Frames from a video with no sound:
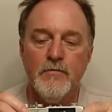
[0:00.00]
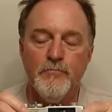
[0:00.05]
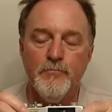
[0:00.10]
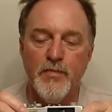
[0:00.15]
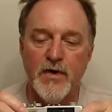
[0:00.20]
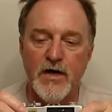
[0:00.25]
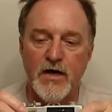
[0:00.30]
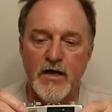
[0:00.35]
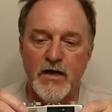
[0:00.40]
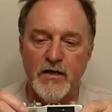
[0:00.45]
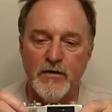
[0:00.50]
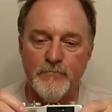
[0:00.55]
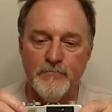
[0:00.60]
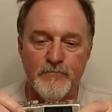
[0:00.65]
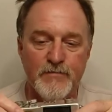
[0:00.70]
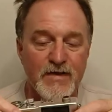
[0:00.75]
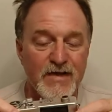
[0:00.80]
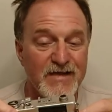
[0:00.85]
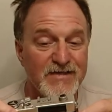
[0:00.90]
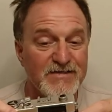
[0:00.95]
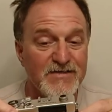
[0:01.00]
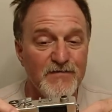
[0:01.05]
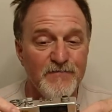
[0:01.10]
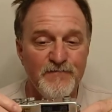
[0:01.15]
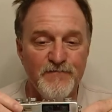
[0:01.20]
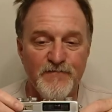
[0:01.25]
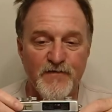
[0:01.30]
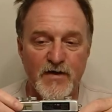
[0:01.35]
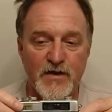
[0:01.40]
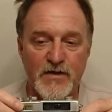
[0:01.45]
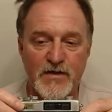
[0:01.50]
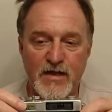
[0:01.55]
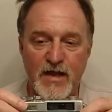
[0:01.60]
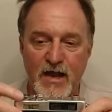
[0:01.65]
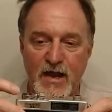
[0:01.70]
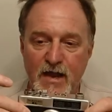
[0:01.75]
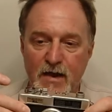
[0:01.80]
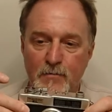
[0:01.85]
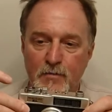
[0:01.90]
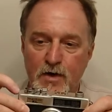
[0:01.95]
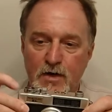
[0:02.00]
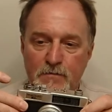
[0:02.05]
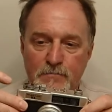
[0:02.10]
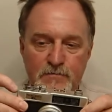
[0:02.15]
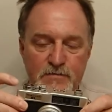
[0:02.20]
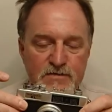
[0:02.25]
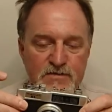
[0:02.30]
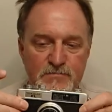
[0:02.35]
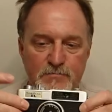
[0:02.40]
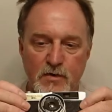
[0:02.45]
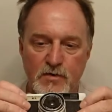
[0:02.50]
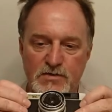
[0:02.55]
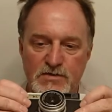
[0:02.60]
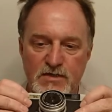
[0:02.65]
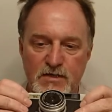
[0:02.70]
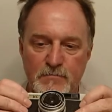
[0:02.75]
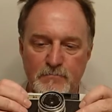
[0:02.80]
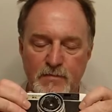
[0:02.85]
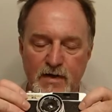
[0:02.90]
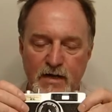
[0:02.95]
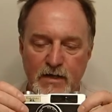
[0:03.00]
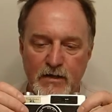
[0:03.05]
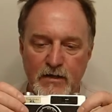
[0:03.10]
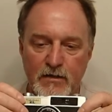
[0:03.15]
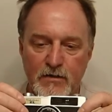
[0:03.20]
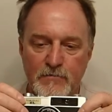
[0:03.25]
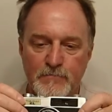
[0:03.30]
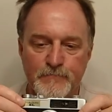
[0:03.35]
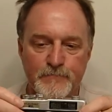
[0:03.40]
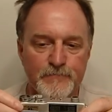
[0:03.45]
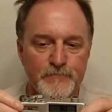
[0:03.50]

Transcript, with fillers: But it's a fun camera. It's mostly metal.